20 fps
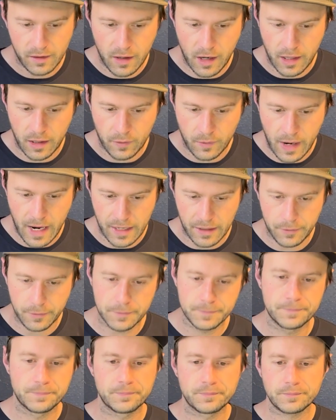Colorado.
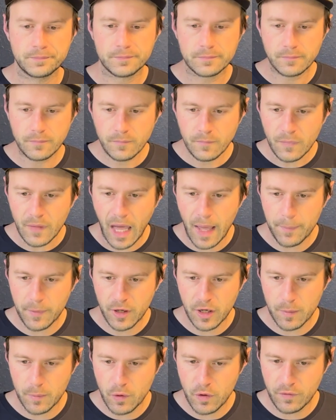I'm
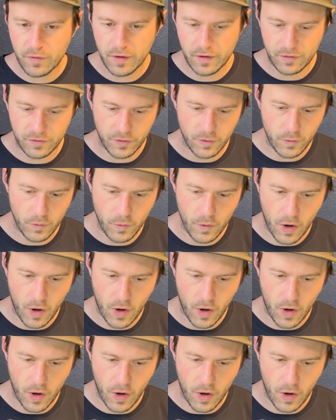going to move into